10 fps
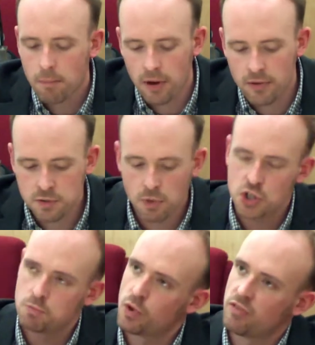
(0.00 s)
but there's
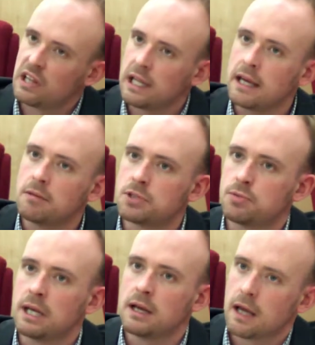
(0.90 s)
much more of a link
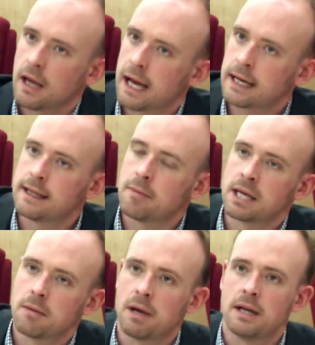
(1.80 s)
between
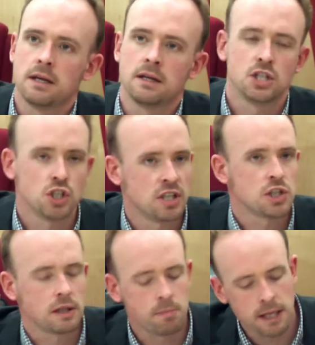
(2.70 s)
academic opinion and
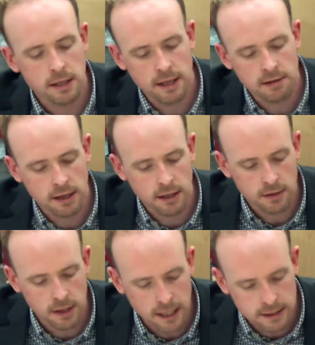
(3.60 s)
judicial opinion, I think,
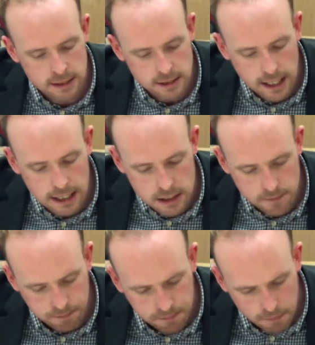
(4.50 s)
in the United
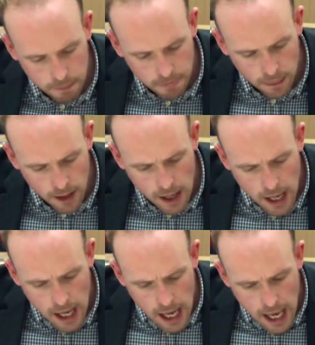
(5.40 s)
States.
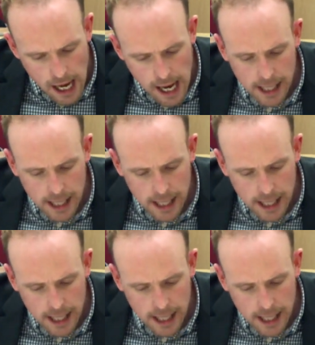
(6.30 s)
Uh,